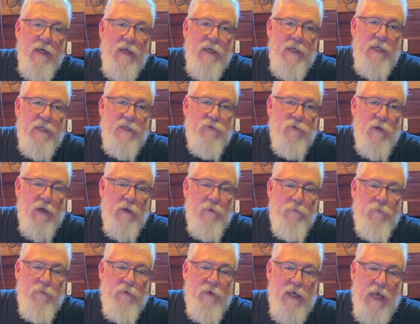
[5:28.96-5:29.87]
he sort
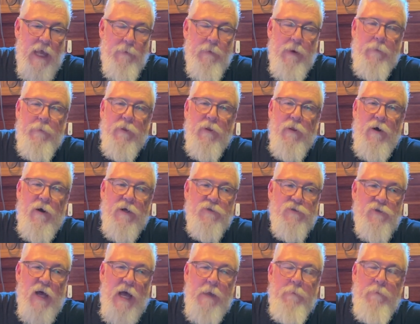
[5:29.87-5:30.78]
of came up
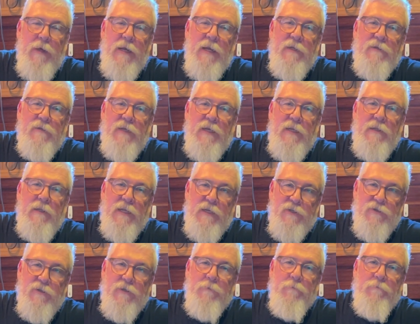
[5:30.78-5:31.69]
alongside me and he said,
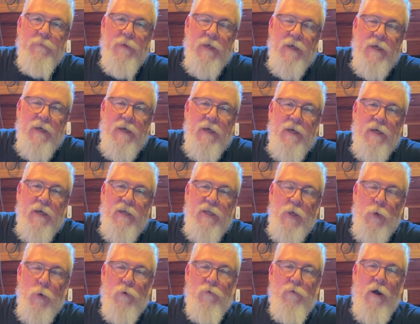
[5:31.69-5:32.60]
listen,
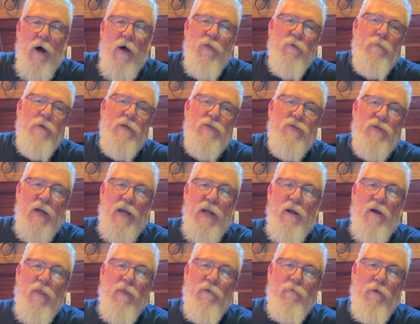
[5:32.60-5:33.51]
you would rather be
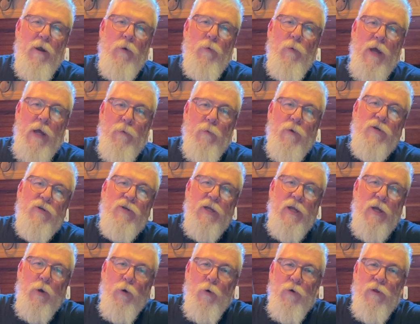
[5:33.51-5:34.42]
sitting on the runway
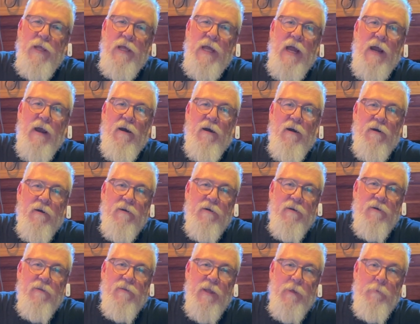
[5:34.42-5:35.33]
wishing you were in the air
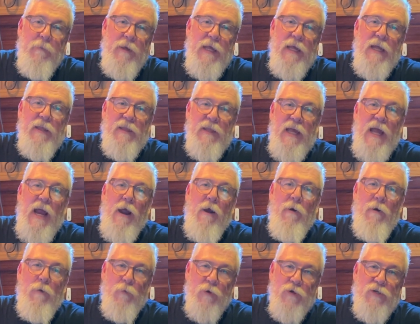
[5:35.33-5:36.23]
than being in the
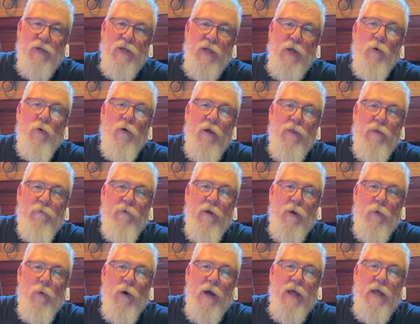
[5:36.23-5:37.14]
air and wishing you were on the
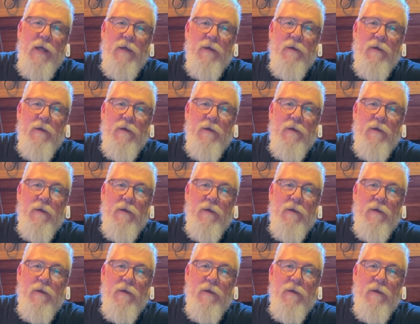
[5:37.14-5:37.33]
runway.